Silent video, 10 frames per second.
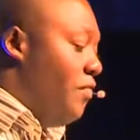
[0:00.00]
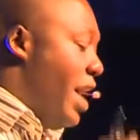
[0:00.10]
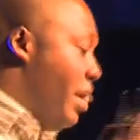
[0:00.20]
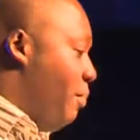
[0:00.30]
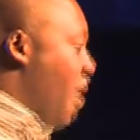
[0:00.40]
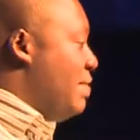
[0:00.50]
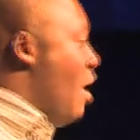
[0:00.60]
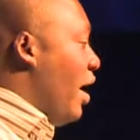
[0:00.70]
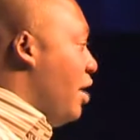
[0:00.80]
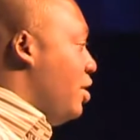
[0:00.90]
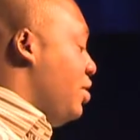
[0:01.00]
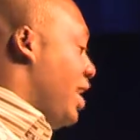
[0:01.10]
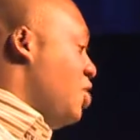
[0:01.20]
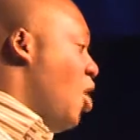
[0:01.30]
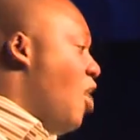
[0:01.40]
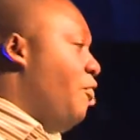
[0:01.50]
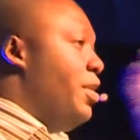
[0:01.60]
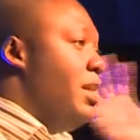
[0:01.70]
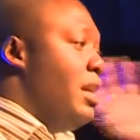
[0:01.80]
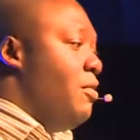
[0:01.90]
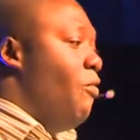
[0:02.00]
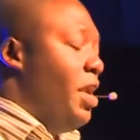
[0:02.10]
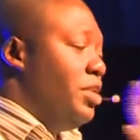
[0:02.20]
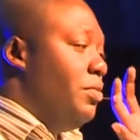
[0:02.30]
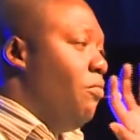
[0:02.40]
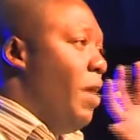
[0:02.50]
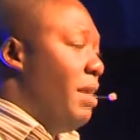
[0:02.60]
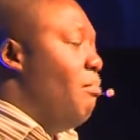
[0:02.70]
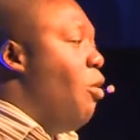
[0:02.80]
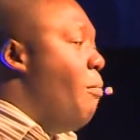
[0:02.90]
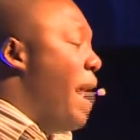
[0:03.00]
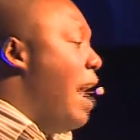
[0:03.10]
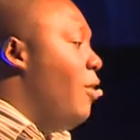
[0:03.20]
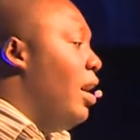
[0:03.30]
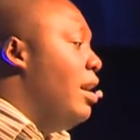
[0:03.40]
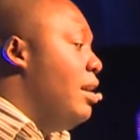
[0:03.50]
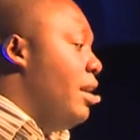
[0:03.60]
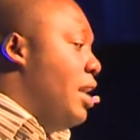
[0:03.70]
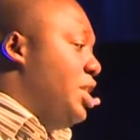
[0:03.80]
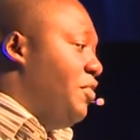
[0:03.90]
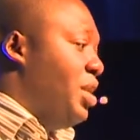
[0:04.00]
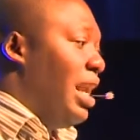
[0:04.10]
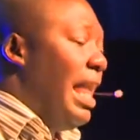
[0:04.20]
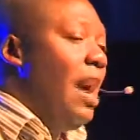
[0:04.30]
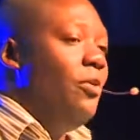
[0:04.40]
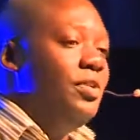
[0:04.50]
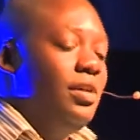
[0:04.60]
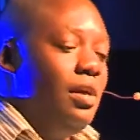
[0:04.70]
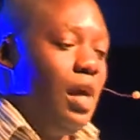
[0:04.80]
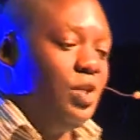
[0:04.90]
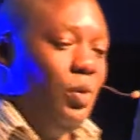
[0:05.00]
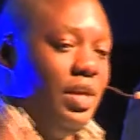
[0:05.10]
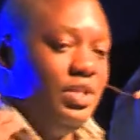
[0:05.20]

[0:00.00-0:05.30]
the enterprise market taking off and wanting, to, wanting more power and shift to the cloud, as well as